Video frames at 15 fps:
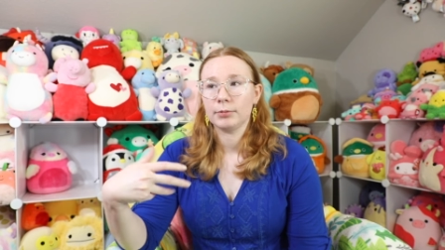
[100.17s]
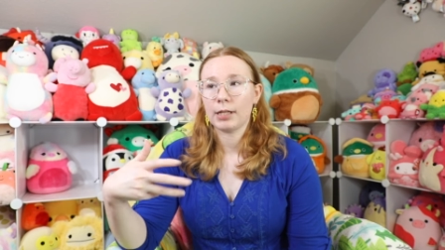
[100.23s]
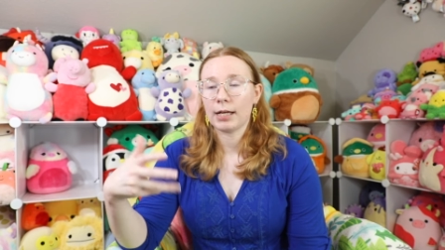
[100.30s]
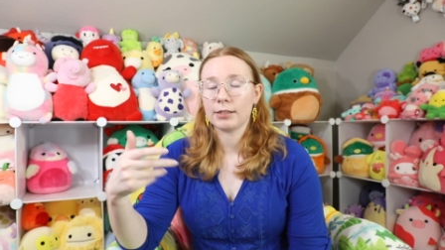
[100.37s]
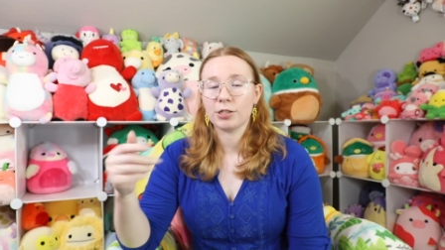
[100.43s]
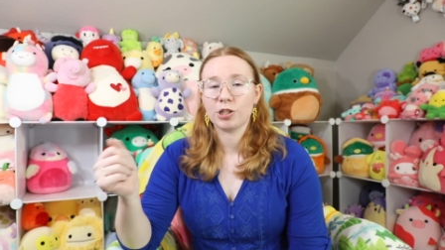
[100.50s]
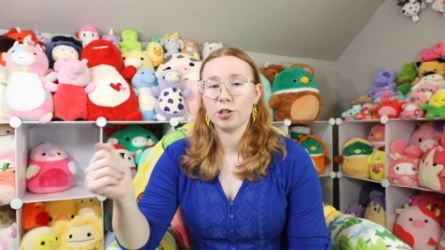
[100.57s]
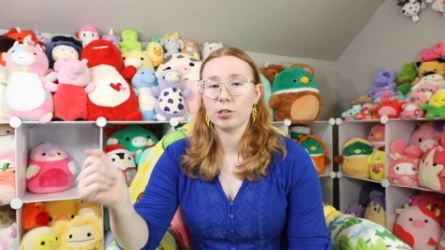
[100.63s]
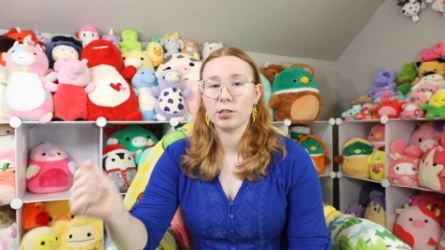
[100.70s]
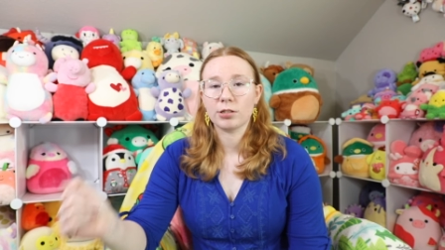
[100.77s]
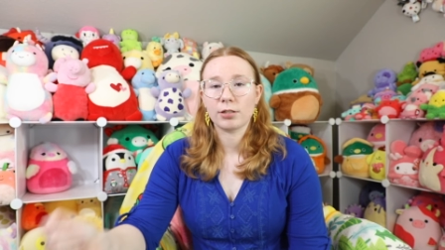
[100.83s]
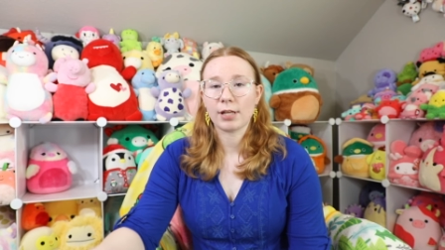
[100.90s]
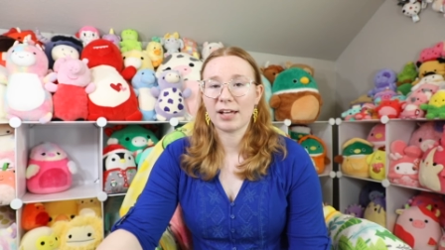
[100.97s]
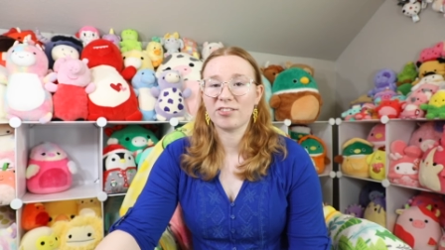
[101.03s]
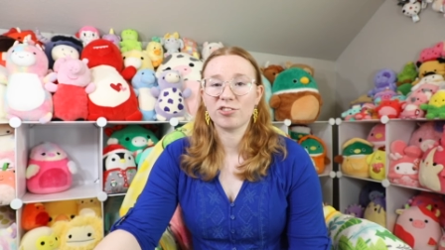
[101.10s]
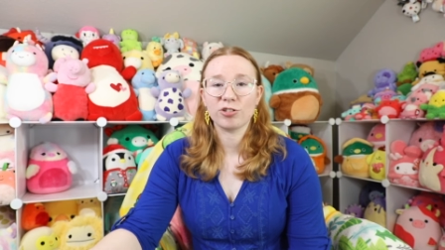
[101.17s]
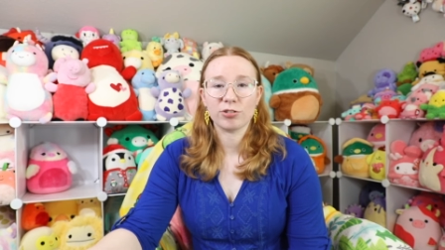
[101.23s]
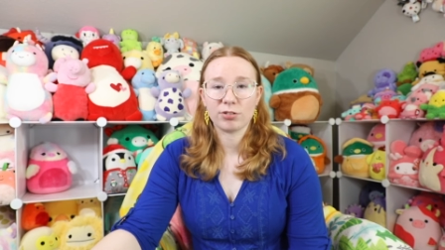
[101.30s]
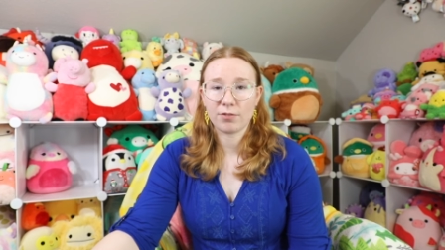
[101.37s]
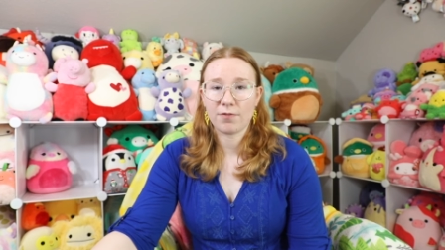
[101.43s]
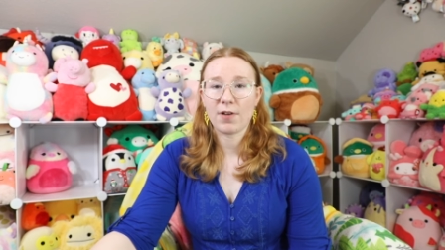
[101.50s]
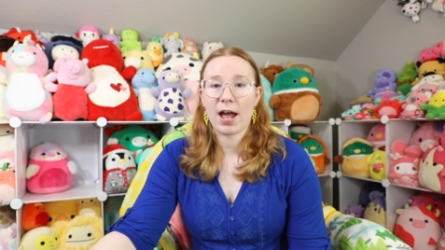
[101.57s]
That's just, that's
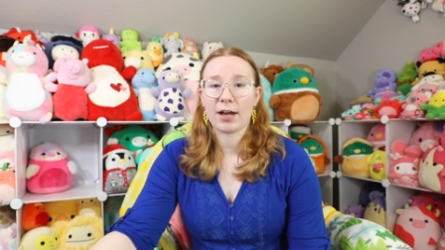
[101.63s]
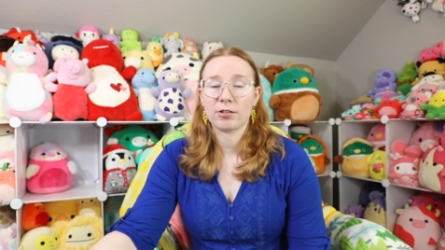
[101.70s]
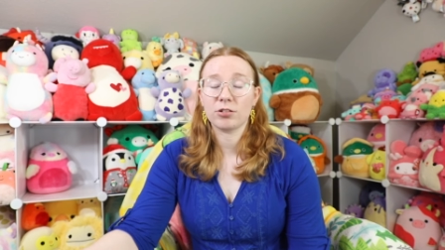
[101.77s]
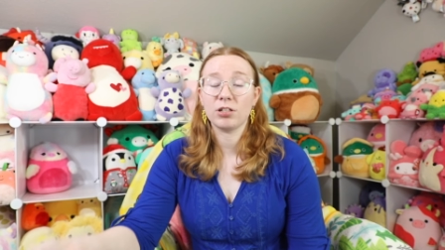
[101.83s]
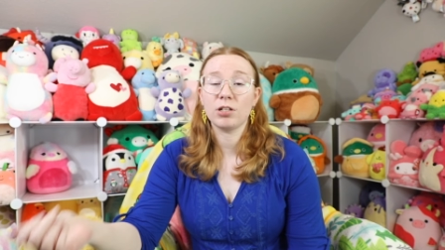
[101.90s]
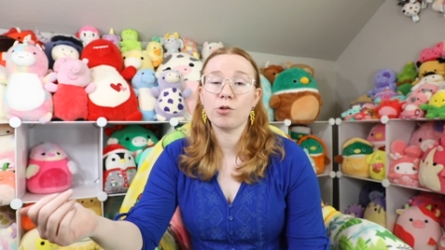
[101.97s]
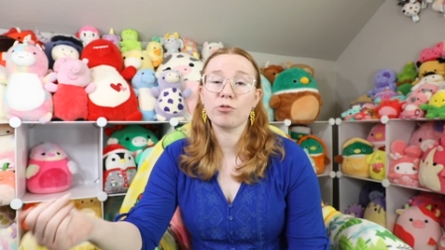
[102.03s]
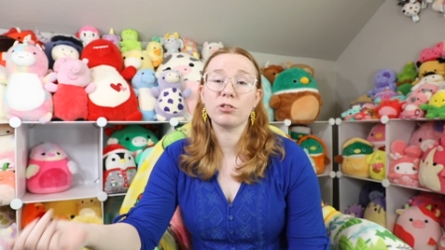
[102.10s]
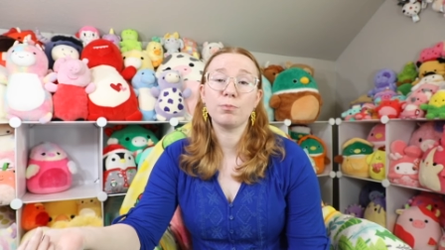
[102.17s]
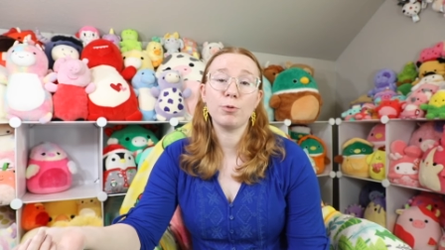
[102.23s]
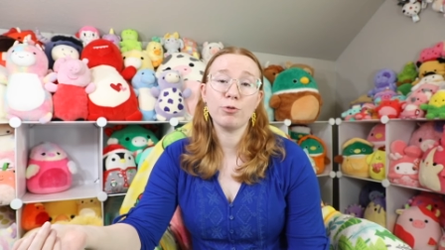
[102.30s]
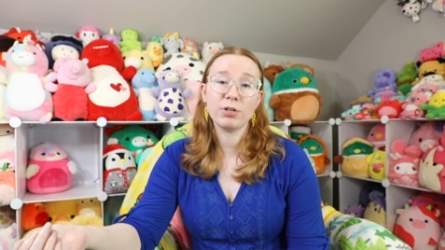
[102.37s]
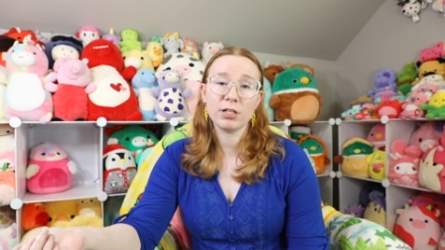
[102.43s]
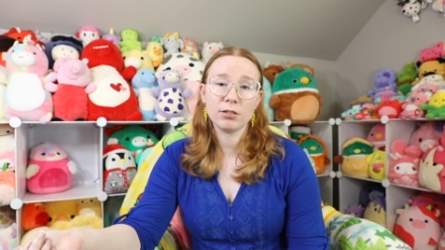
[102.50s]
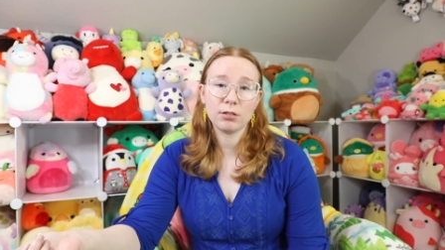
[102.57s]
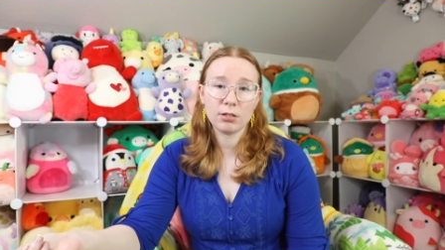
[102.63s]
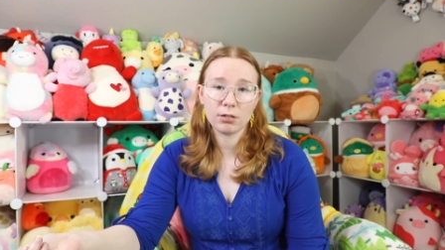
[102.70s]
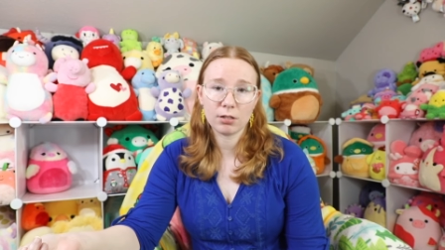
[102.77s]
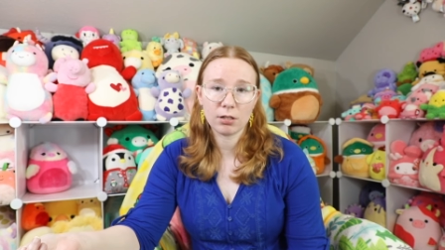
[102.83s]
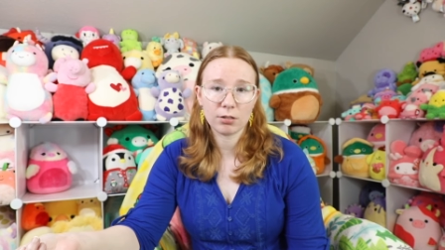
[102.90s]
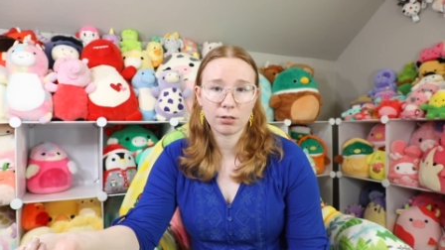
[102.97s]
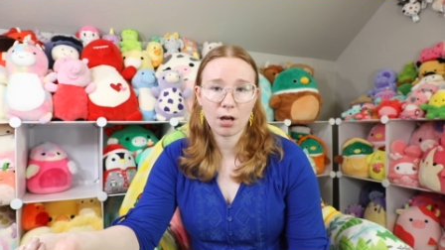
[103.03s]
just the facts. You know, spooky
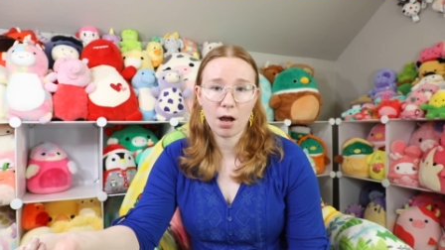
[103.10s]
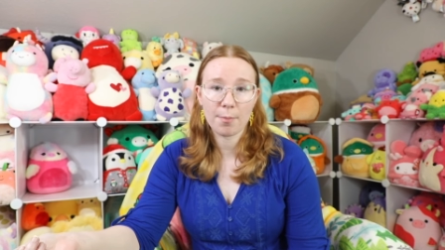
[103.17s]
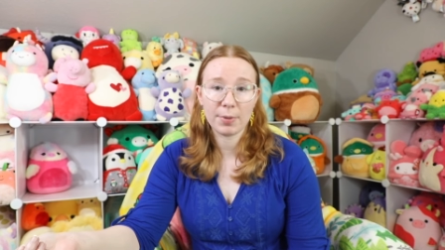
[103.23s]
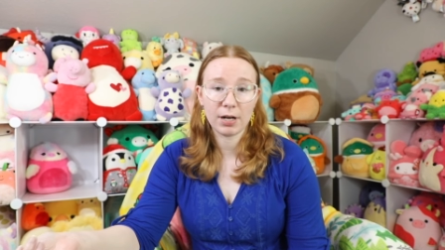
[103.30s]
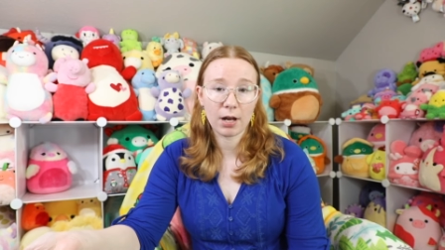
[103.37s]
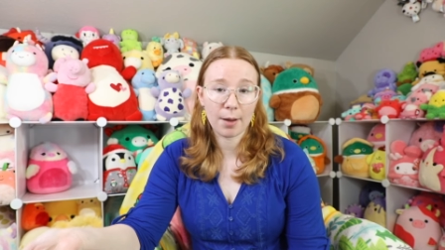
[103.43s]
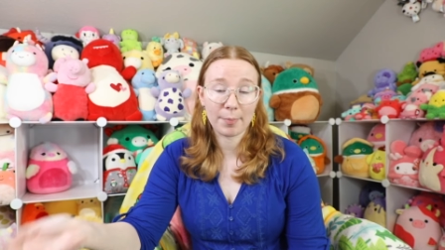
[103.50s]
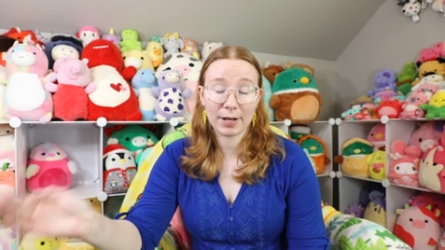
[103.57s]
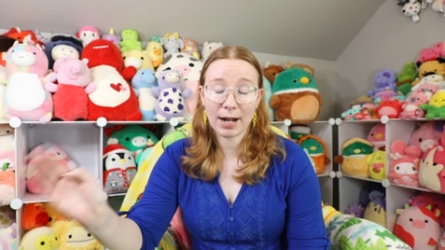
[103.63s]
season is coming up,